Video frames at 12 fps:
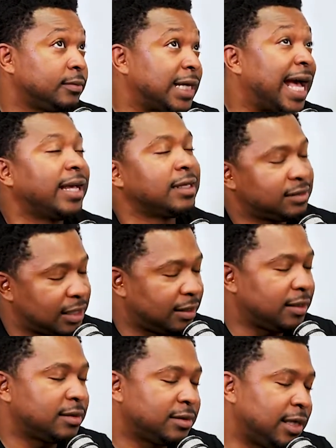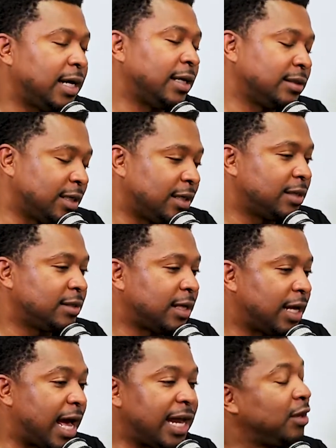I can say this. Yeah, I can say this.
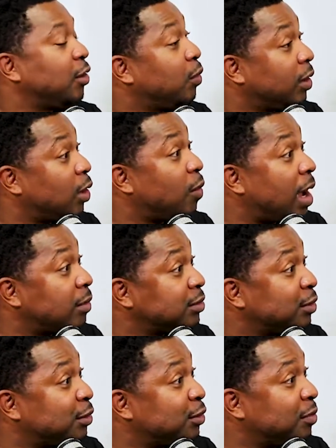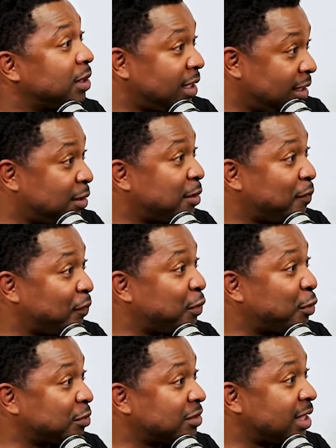I didn't know what Kawhi was going to do, but he ended up,
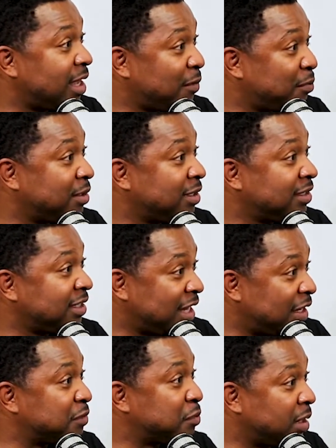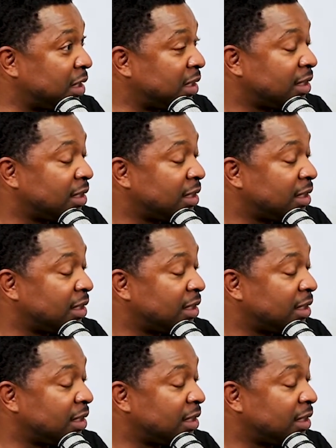staying put and getting his money.